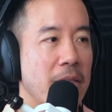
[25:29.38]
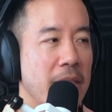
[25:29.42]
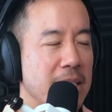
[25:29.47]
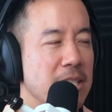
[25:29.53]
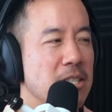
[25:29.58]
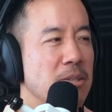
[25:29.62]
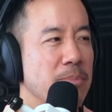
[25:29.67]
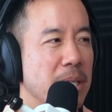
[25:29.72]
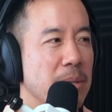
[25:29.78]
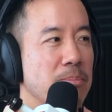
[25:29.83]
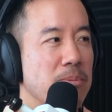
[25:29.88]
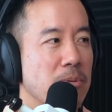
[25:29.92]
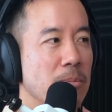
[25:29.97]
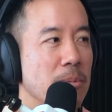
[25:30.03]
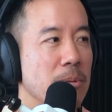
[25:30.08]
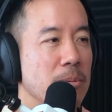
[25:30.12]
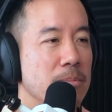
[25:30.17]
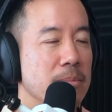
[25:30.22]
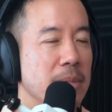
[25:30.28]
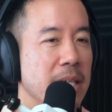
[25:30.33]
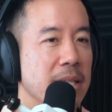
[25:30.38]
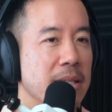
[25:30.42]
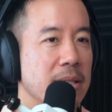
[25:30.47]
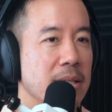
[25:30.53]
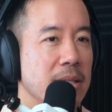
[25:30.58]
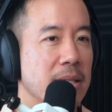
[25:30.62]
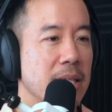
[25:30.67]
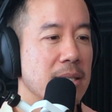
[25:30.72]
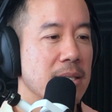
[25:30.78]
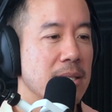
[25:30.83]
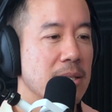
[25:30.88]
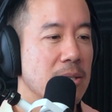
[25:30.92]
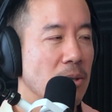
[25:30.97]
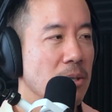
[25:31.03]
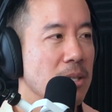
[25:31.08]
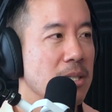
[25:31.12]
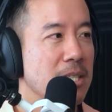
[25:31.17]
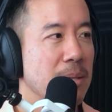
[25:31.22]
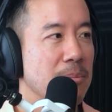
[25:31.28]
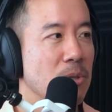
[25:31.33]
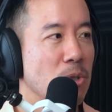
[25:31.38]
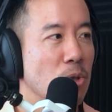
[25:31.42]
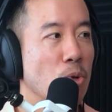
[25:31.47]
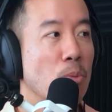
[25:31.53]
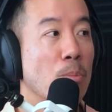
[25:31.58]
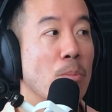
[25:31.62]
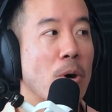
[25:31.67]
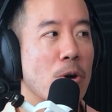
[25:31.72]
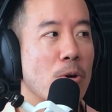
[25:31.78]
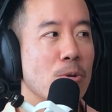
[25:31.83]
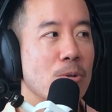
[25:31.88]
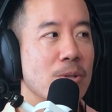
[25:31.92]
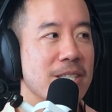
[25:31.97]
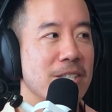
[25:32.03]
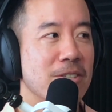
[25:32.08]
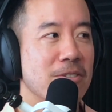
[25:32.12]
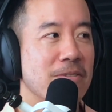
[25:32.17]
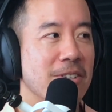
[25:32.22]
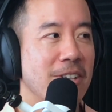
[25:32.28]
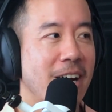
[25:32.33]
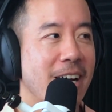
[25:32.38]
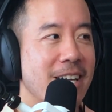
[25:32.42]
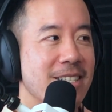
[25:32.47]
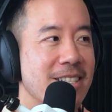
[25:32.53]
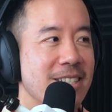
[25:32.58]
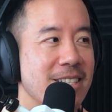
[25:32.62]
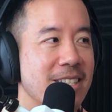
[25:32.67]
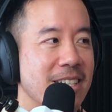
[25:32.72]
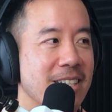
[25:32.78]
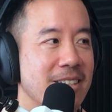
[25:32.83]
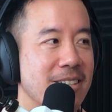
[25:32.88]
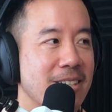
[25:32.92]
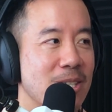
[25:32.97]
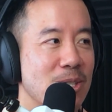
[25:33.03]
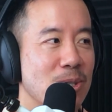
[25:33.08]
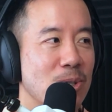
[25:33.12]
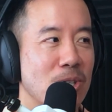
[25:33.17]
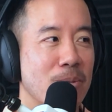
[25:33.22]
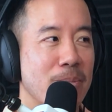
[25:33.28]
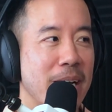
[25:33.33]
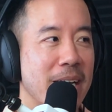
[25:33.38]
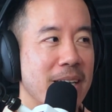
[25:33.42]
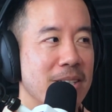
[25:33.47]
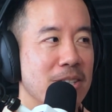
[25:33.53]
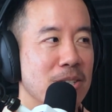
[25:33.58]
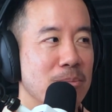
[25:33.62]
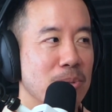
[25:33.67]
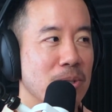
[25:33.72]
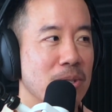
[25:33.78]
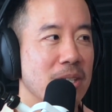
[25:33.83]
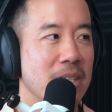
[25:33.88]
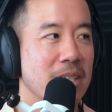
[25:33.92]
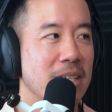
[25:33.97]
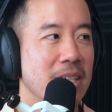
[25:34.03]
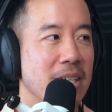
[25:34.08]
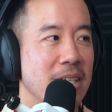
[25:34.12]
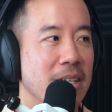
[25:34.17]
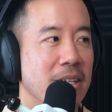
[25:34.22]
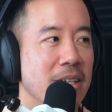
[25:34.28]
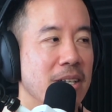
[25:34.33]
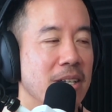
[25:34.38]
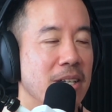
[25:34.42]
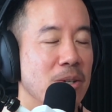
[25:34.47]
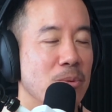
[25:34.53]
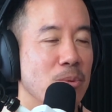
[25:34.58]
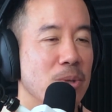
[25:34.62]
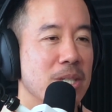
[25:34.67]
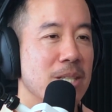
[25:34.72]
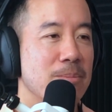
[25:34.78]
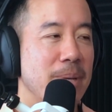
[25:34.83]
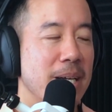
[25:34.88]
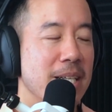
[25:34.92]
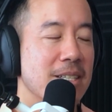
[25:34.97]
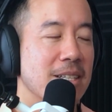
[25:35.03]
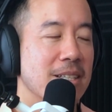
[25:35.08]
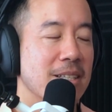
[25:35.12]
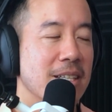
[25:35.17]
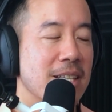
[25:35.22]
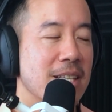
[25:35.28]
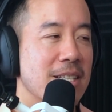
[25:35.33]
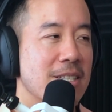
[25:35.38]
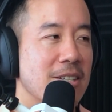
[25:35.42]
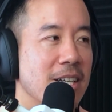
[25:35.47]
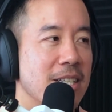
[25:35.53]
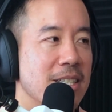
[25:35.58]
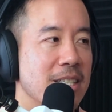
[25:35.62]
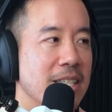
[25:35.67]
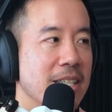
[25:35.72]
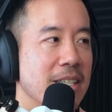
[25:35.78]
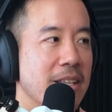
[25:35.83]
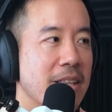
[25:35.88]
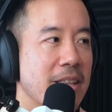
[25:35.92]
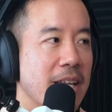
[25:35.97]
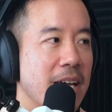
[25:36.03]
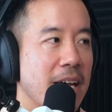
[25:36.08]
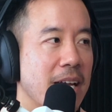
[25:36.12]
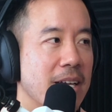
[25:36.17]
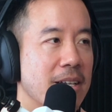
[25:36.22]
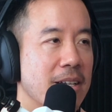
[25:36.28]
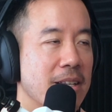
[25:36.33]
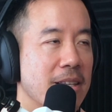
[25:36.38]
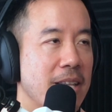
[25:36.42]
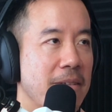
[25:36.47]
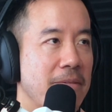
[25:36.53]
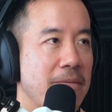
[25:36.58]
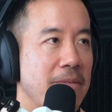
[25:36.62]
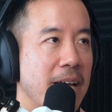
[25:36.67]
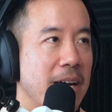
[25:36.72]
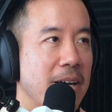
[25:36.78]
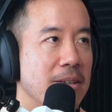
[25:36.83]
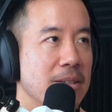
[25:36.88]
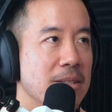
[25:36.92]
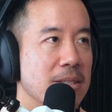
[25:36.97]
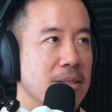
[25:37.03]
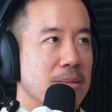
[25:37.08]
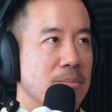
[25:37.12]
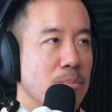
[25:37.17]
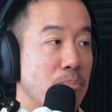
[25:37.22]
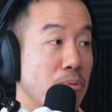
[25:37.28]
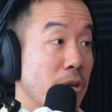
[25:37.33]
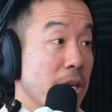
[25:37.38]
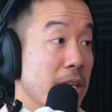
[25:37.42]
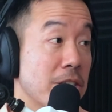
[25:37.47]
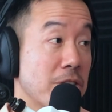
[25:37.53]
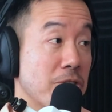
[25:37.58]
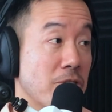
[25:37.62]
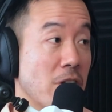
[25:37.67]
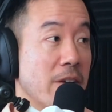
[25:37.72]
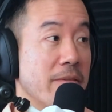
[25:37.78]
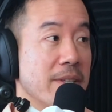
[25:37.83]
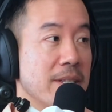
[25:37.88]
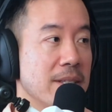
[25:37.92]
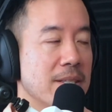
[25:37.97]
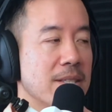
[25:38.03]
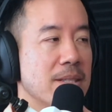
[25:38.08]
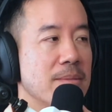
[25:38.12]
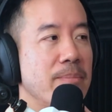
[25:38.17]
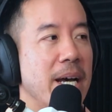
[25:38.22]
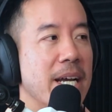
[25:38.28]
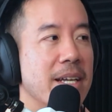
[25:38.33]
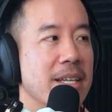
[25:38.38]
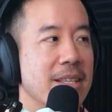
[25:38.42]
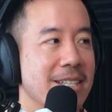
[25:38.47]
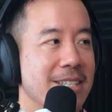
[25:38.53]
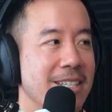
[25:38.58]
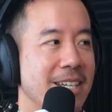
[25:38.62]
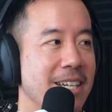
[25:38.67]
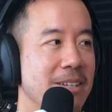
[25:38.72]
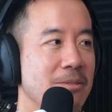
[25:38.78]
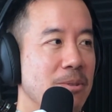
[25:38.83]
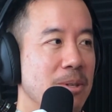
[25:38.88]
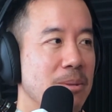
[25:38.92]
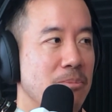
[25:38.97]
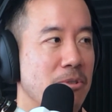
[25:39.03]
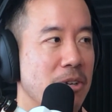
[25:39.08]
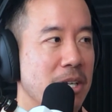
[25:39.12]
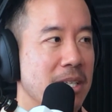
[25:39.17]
that's a big problem. And there's this concept called moral self-licensing that I talk about in the book, which is basically this idea that they found Prius drivers back in the day when